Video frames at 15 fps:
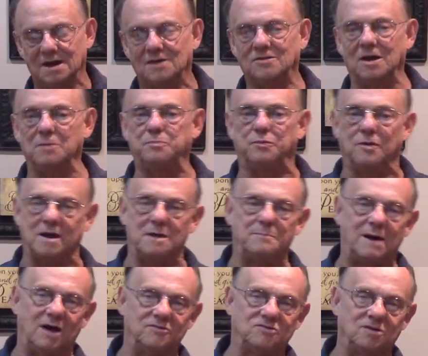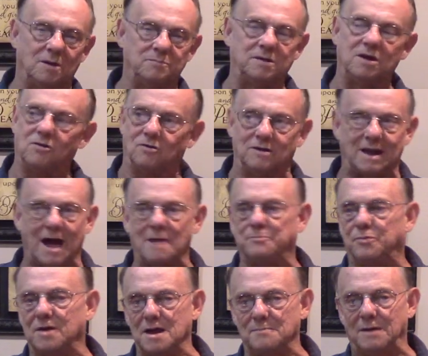They pray about something or not
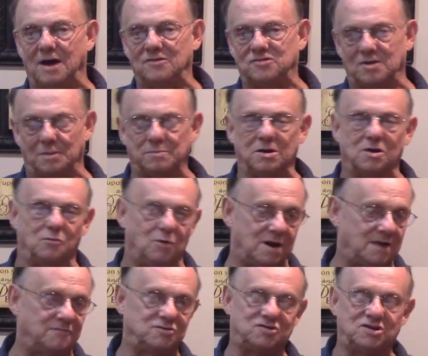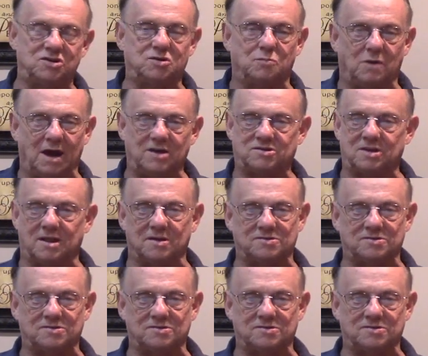pray about something or whatever situation.